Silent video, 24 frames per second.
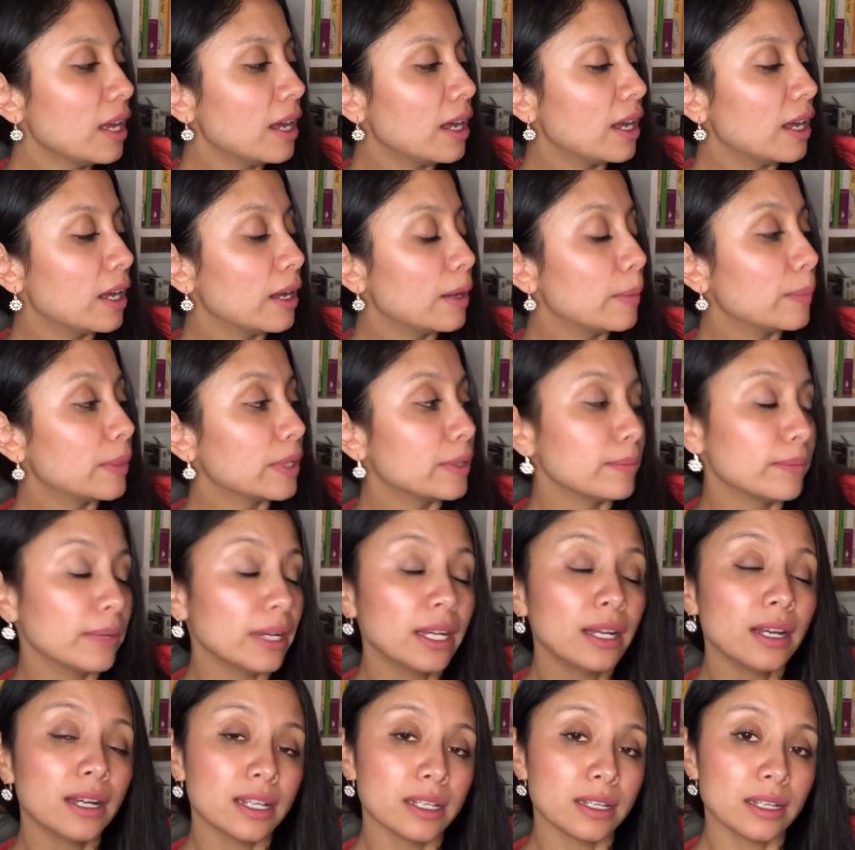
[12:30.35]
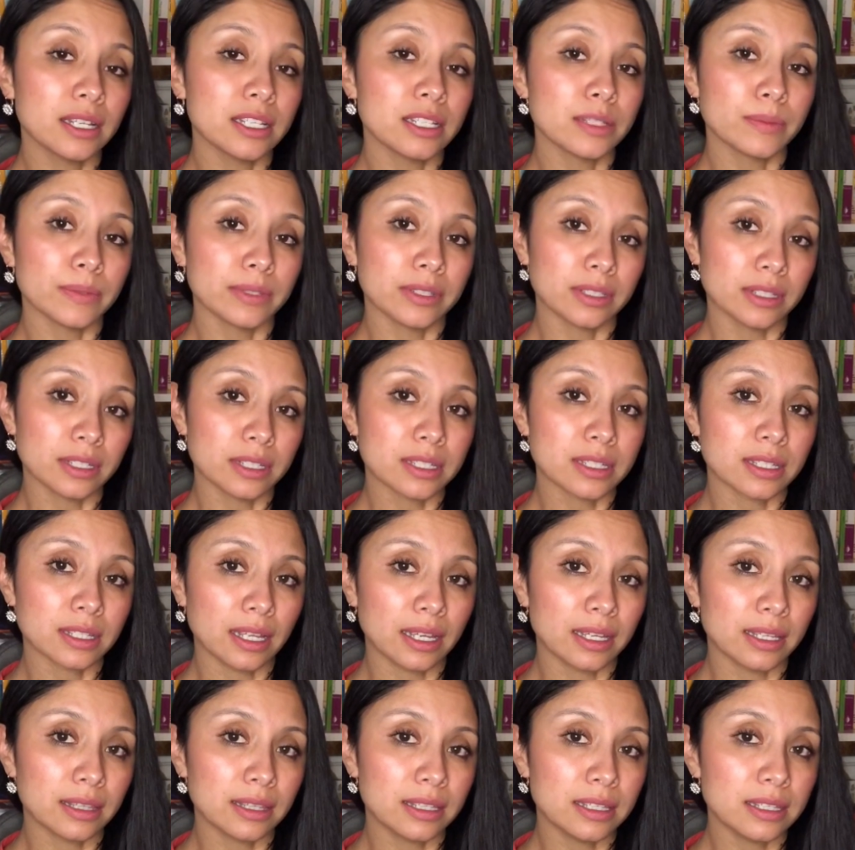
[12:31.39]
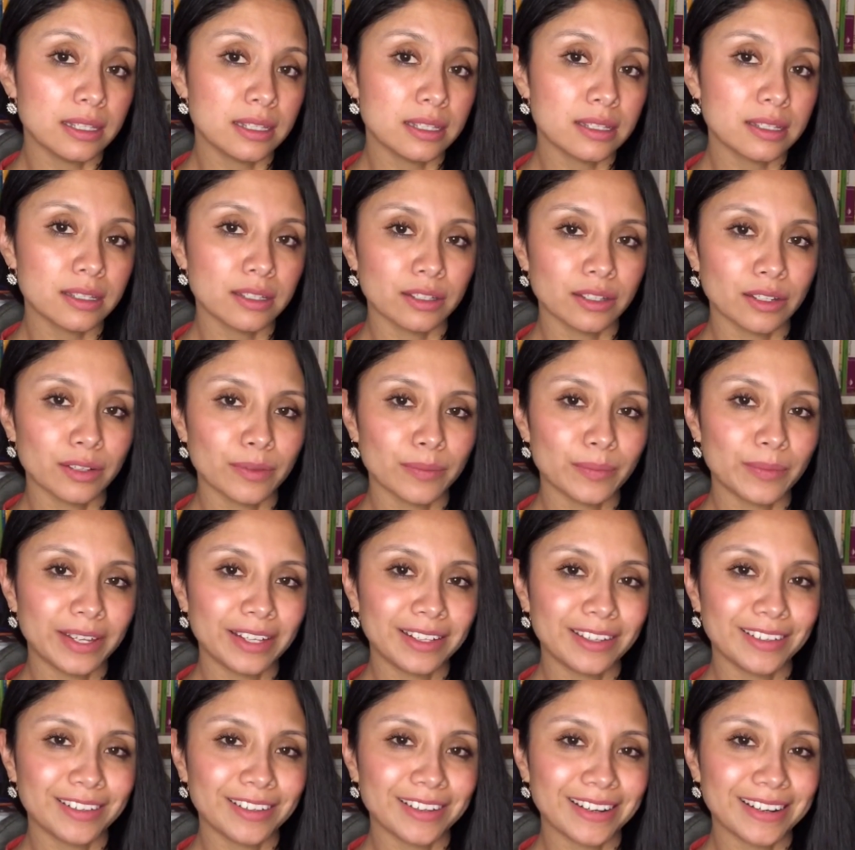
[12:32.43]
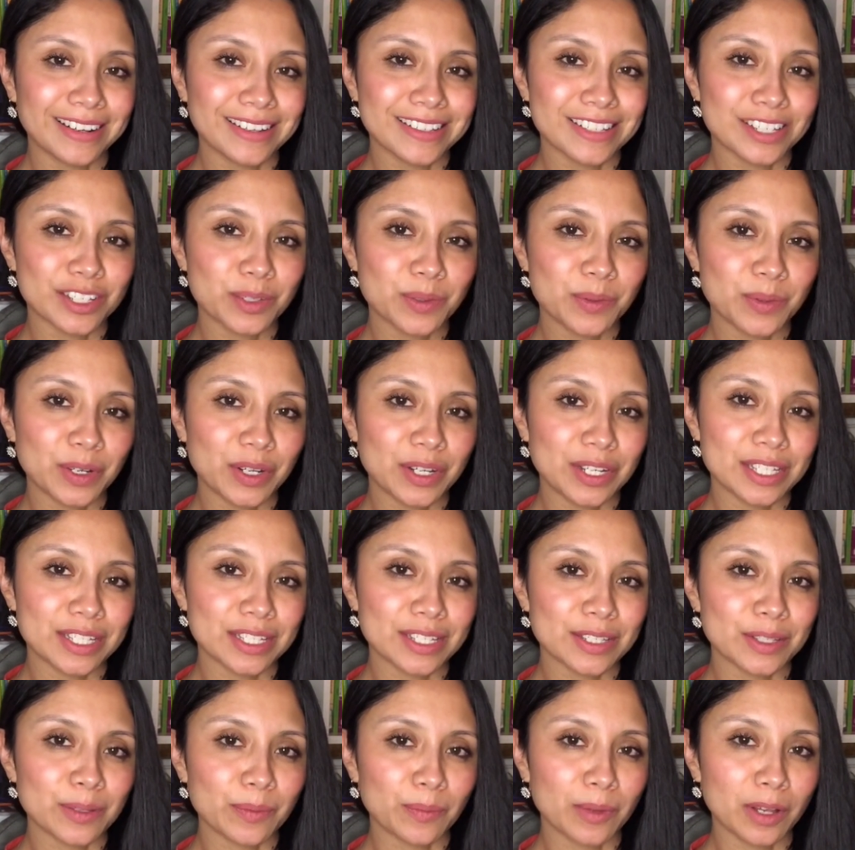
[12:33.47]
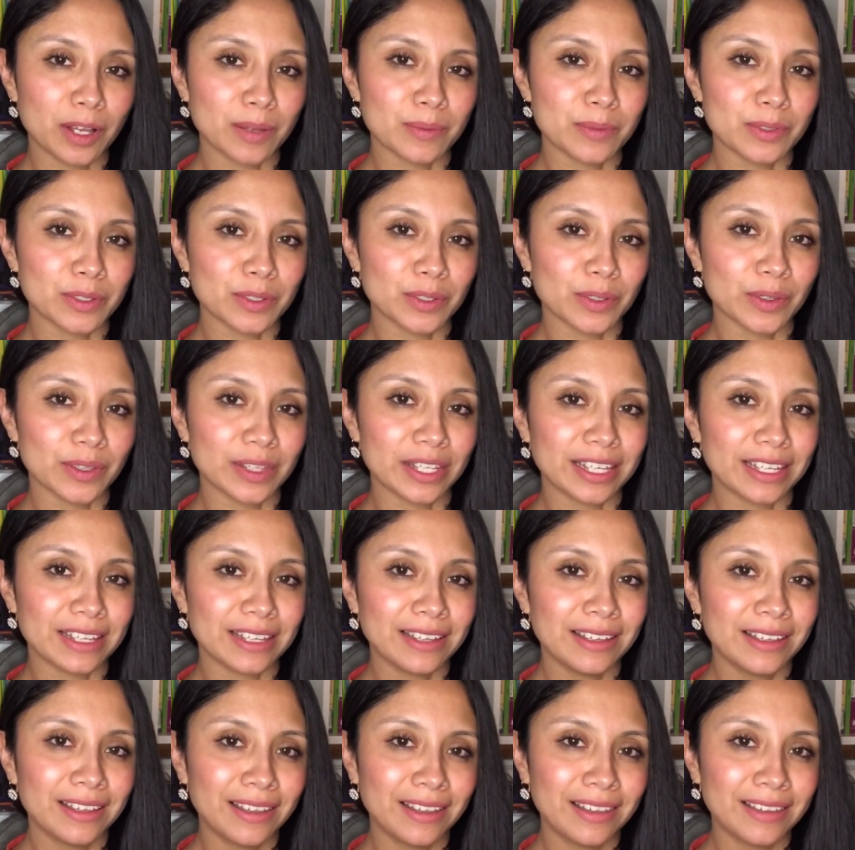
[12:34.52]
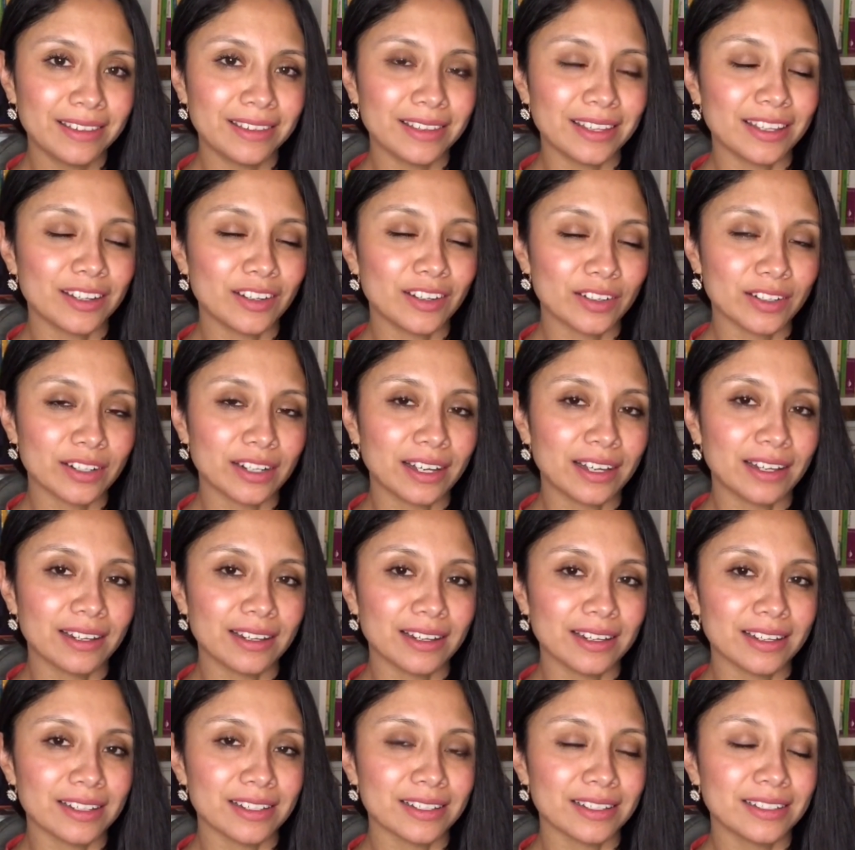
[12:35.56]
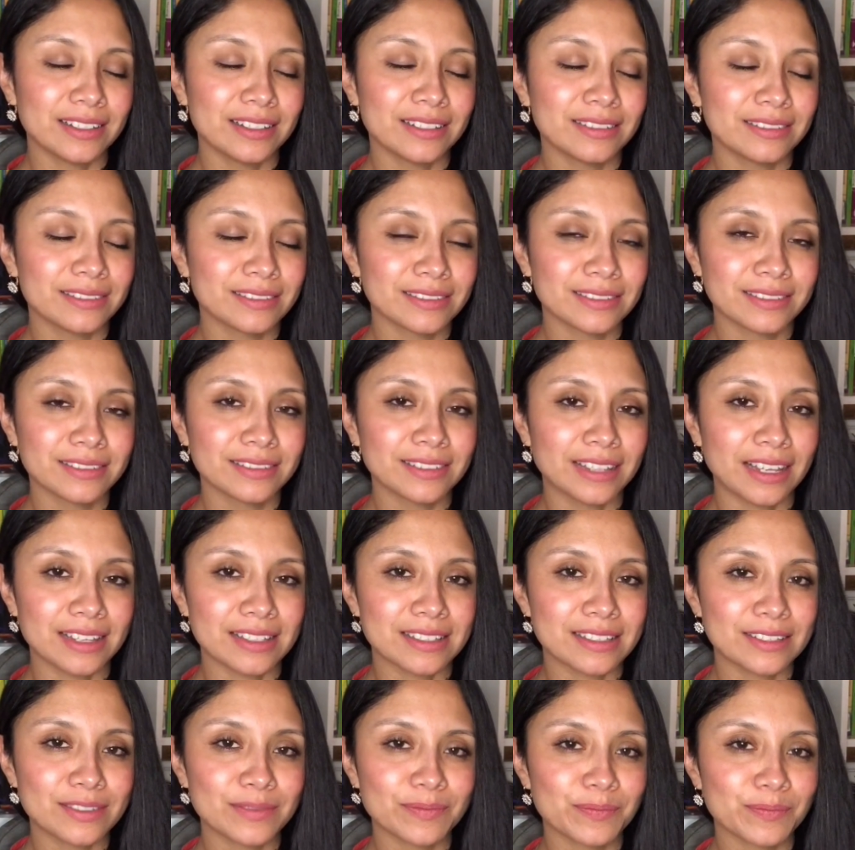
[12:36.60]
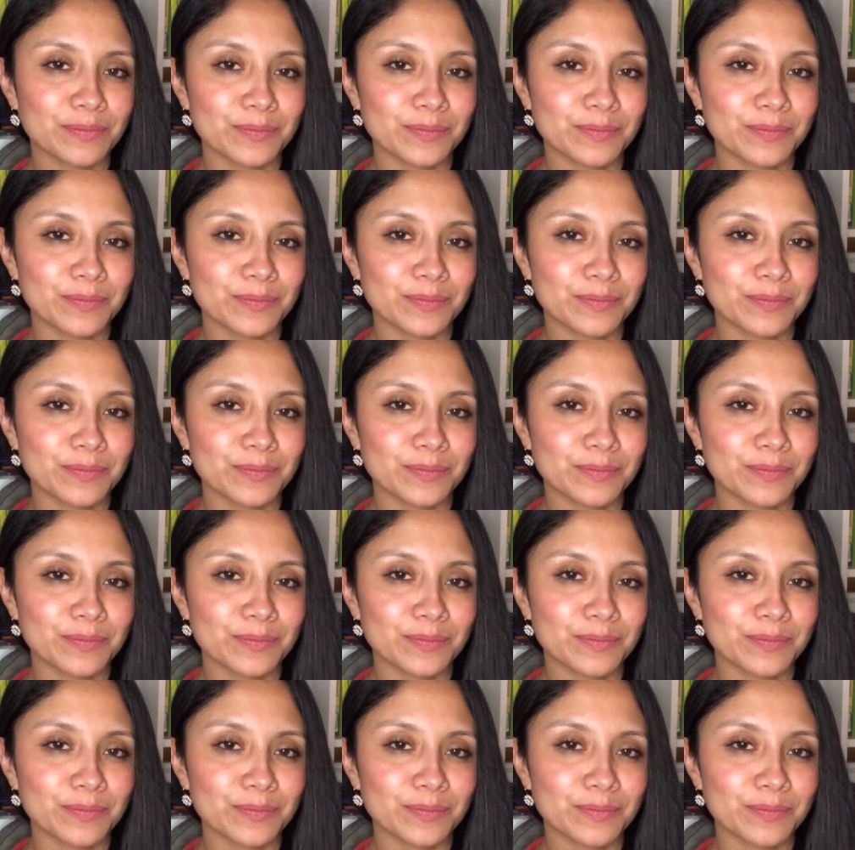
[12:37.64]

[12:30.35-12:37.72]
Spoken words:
But my husband does like these. You know, men are not as experienced as the moms. You know, they are not as